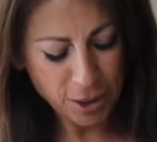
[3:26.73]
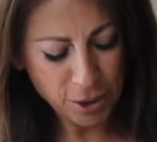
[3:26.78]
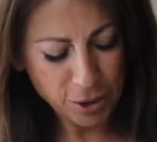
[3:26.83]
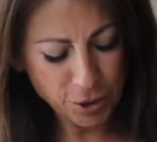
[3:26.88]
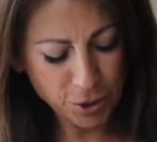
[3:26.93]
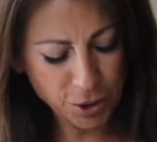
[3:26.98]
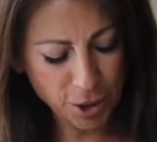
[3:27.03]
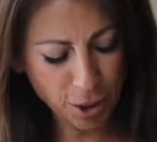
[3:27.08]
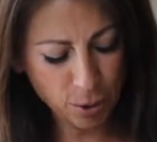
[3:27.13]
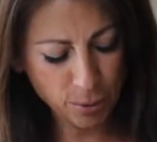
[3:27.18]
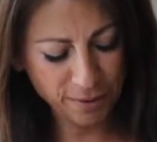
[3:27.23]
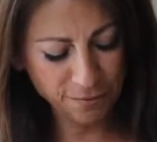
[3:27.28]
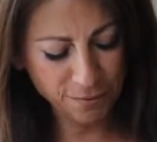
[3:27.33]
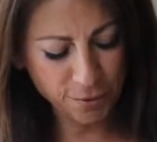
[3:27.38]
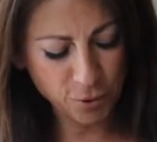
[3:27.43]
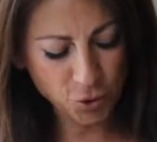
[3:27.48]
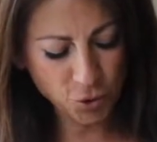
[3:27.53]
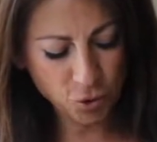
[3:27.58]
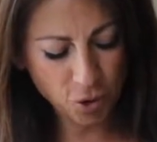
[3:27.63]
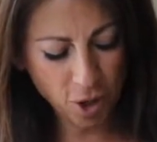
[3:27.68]
So if
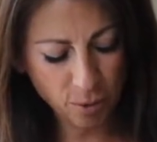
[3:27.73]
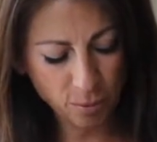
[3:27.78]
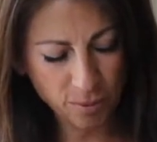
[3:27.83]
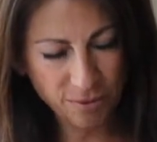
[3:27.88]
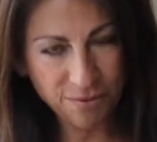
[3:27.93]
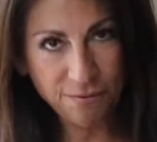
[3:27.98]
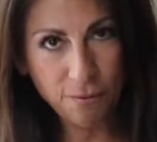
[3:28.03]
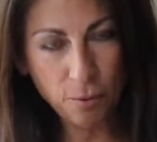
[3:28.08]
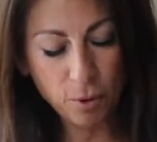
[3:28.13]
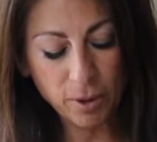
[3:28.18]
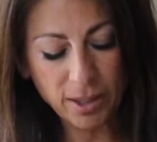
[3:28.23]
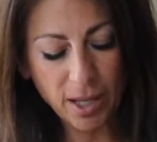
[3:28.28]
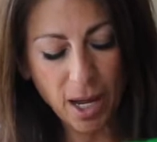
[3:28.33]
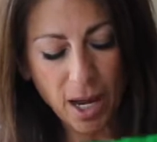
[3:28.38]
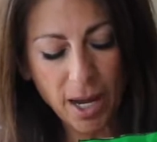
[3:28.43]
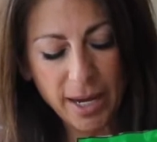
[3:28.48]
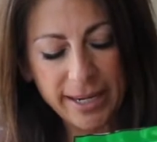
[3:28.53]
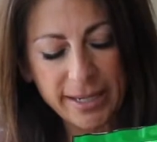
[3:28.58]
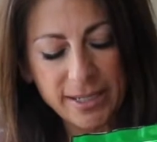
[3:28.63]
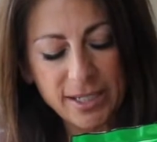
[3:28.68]
you start with 4
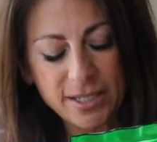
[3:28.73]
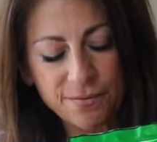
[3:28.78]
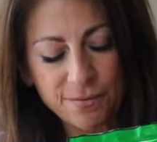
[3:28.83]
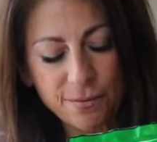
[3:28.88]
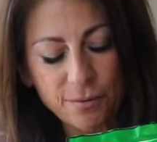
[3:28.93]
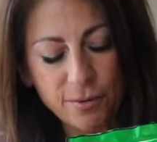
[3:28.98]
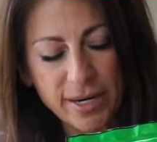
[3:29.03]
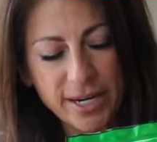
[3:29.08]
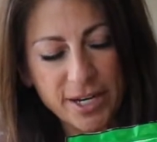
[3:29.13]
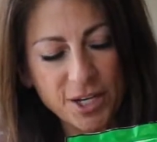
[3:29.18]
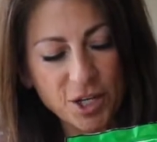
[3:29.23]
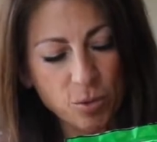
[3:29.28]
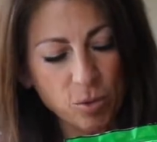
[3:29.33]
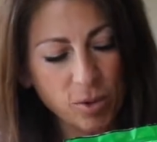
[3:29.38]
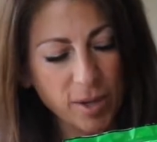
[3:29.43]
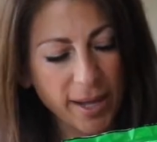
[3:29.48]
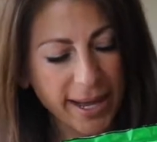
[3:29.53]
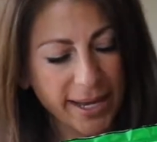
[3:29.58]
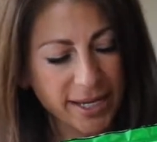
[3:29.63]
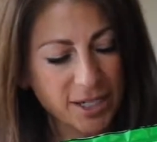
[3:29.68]
lines of green, you
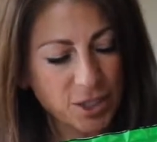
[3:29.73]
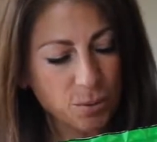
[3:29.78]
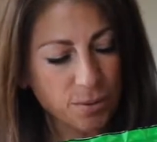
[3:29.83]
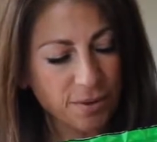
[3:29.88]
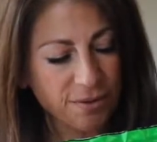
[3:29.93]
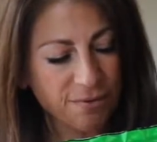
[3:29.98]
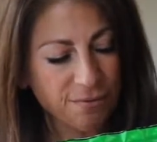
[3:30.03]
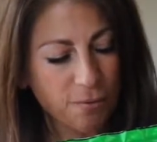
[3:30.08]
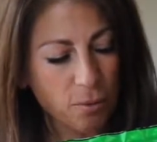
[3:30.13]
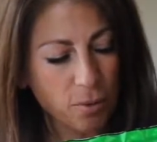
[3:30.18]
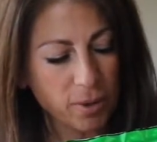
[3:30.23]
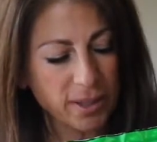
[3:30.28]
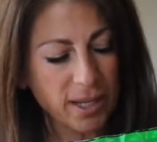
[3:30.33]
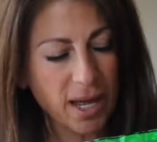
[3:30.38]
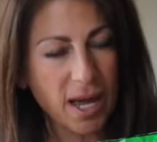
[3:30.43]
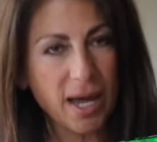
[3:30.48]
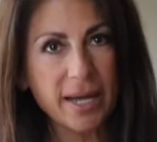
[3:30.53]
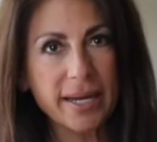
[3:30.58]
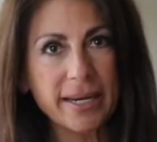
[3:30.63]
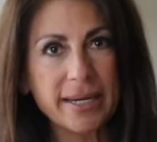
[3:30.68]
will end with 4
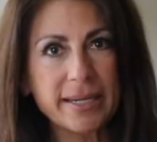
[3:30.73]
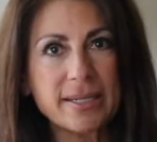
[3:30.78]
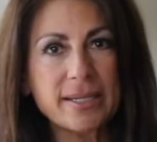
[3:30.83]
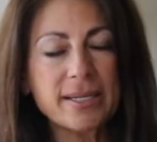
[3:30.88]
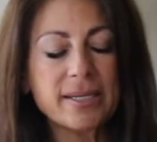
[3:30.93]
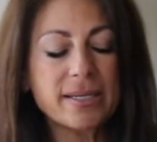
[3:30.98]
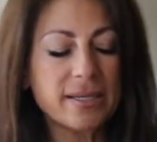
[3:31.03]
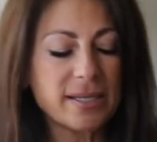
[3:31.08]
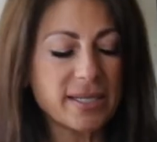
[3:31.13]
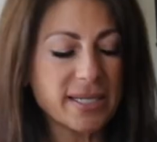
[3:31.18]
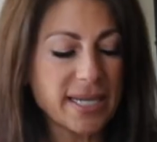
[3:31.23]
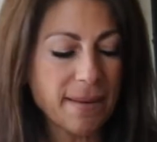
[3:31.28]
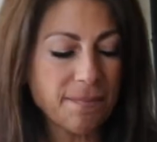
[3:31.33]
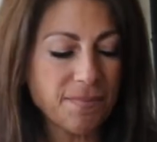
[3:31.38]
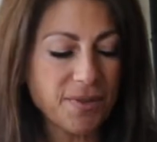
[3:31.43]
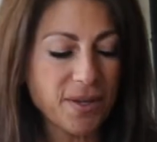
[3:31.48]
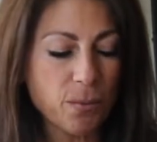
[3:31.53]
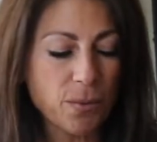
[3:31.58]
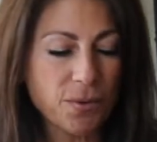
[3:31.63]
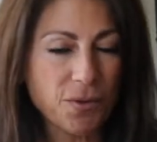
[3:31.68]
lines. Same
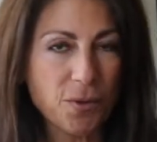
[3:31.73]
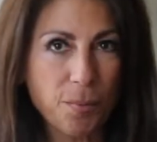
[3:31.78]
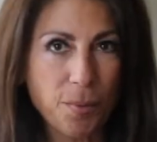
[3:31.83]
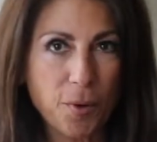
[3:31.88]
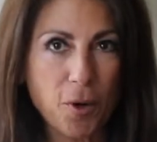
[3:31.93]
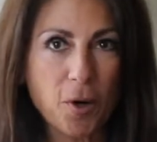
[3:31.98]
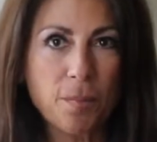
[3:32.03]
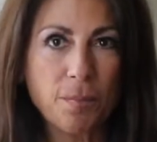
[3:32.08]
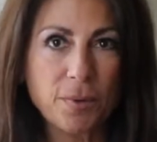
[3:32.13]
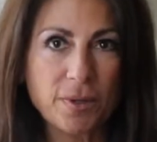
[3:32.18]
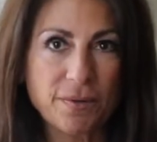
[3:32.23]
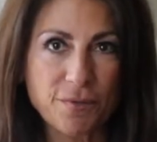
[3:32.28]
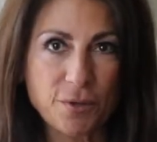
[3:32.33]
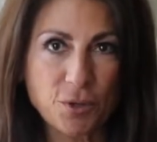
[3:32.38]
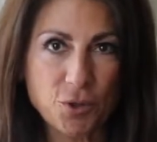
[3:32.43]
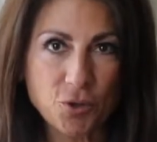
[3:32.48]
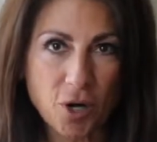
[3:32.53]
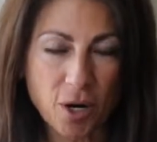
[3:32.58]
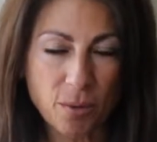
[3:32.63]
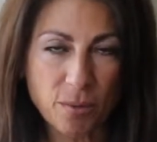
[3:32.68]
thing with the purple. If you
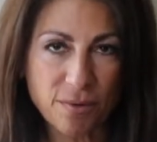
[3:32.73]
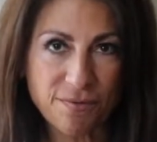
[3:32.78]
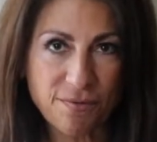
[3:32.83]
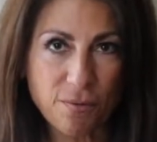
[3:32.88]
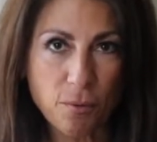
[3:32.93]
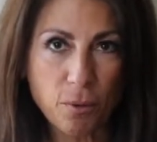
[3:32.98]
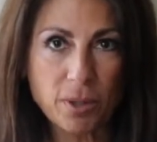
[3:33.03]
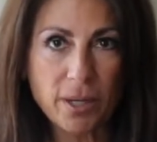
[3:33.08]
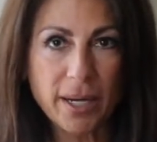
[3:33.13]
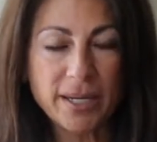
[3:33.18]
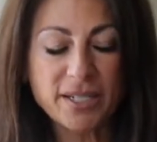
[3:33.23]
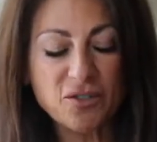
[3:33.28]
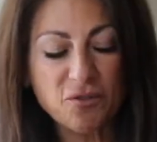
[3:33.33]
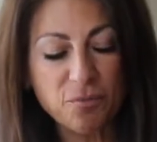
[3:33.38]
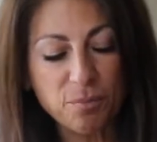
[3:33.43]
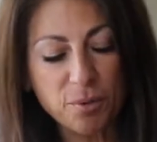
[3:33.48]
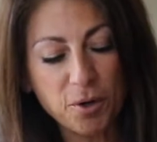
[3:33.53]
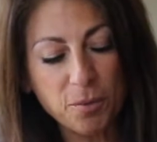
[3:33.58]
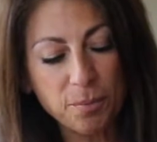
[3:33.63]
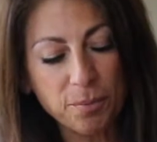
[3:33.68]
start with 4 lines of
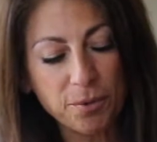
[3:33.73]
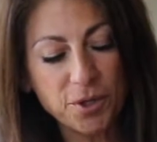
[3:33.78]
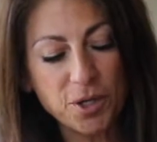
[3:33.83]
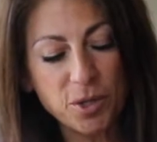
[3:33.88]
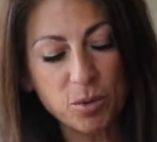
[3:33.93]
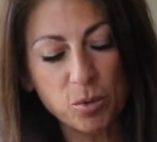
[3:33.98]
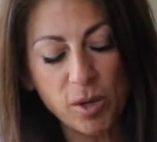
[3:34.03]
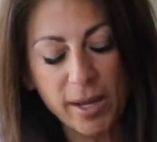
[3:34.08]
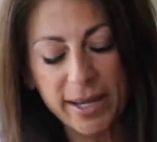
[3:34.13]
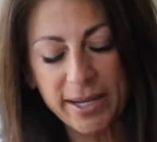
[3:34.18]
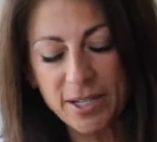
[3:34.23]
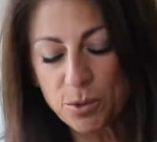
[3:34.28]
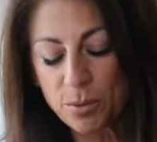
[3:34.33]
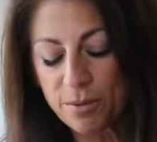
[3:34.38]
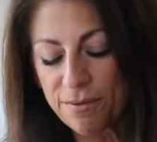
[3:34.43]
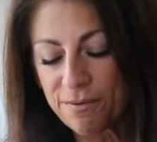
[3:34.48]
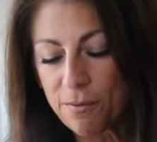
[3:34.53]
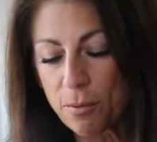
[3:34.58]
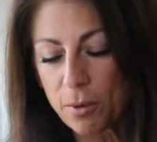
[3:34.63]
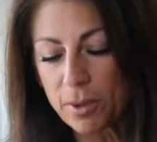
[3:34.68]
purple, you will end
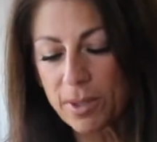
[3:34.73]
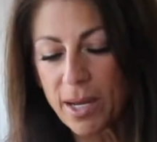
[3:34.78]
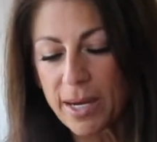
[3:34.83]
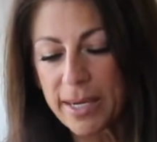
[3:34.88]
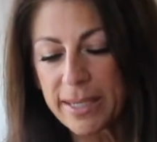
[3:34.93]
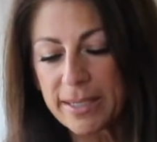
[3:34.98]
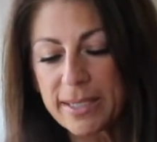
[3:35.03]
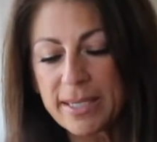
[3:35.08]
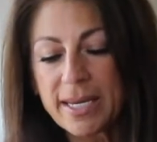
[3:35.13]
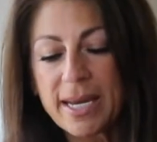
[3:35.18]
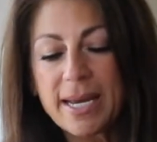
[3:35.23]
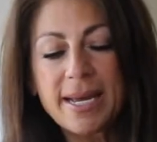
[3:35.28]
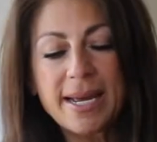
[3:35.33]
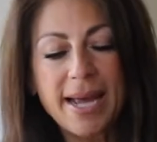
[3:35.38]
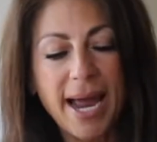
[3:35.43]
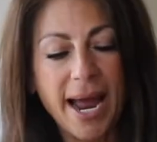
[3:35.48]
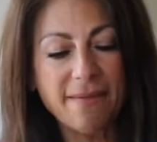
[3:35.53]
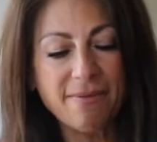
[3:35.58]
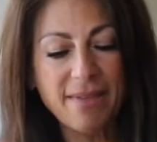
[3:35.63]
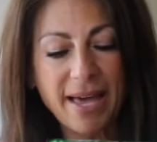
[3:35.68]
with 4 lines.
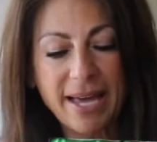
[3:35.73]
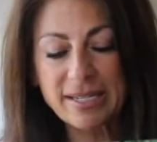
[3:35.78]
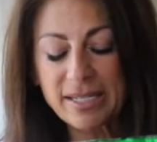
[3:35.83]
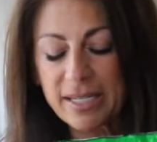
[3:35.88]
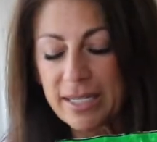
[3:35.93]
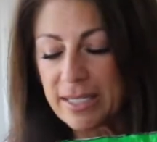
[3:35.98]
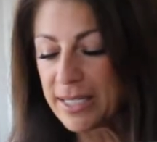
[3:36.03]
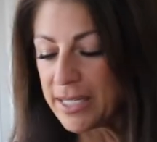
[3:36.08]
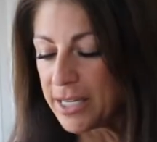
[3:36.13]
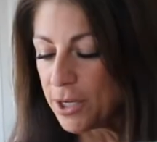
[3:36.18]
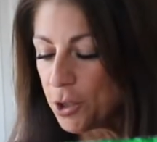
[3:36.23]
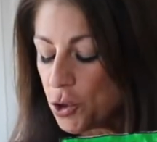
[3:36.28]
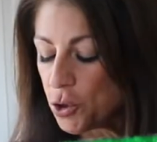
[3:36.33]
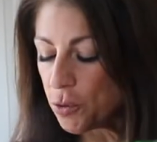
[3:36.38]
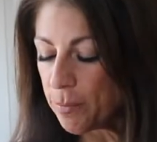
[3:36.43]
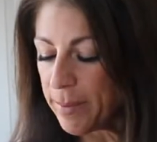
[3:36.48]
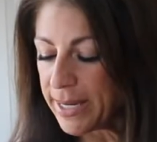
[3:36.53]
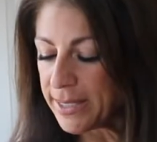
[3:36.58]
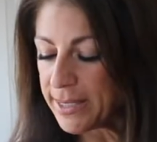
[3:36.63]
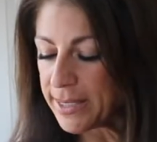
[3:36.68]
And that is considered your
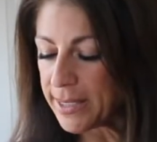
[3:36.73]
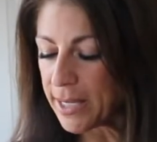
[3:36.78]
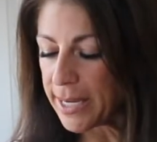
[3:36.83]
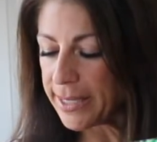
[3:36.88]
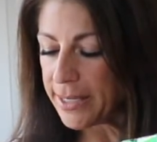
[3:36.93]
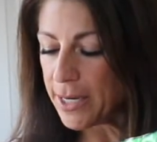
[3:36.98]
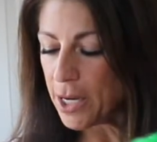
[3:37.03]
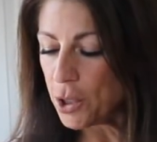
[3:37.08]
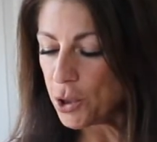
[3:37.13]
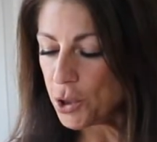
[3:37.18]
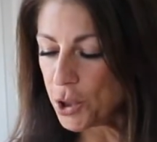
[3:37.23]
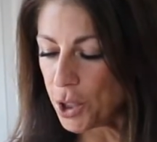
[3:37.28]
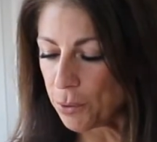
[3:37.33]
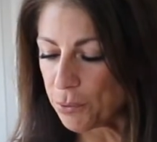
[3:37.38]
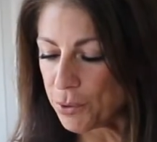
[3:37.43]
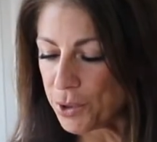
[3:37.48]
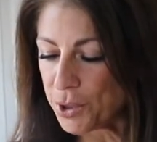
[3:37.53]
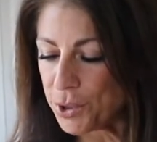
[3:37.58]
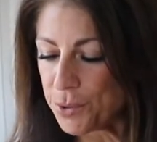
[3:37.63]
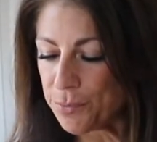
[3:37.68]
baseline
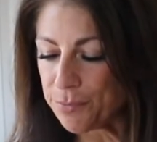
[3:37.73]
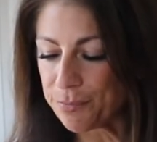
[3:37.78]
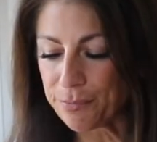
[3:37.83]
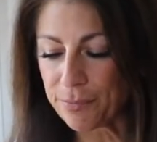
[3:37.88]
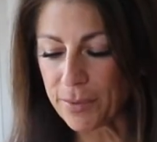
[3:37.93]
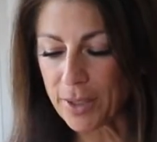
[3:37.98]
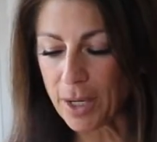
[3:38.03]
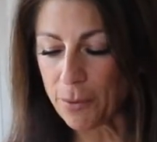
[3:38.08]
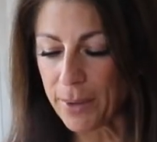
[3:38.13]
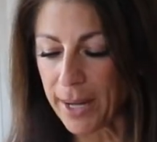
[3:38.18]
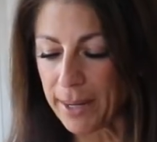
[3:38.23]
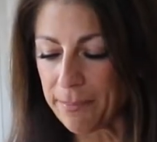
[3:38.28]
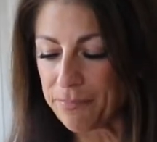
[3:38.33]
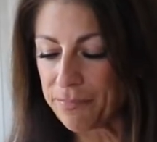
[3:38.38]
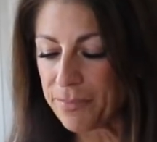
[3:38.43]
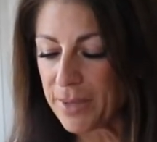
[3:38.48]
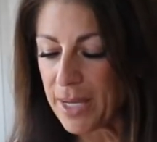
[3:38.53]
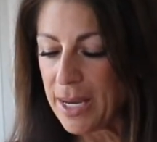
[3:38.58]
dose. Okay.